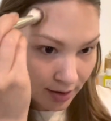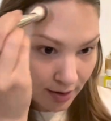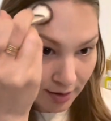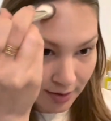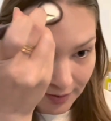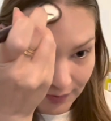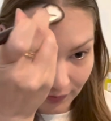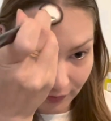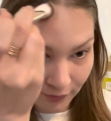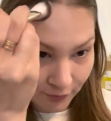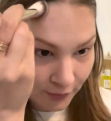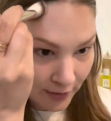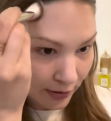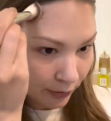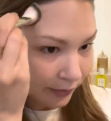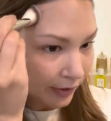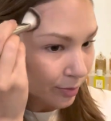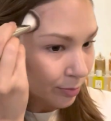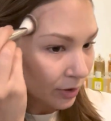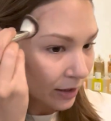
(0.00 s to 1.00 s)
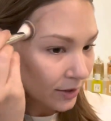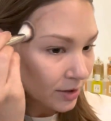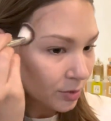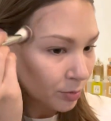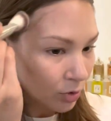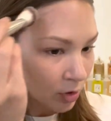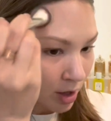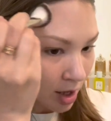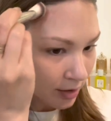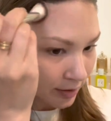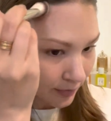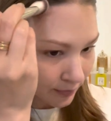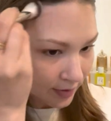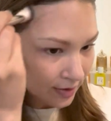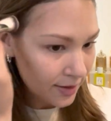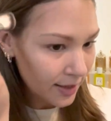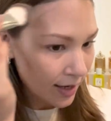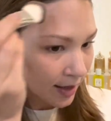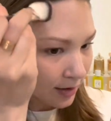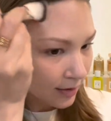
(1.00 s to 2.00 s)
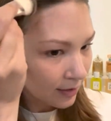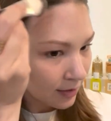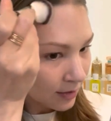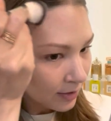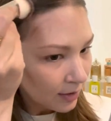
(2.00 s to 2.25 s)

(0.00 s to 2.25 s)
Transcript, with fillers: It is very blendable, I'll give it that.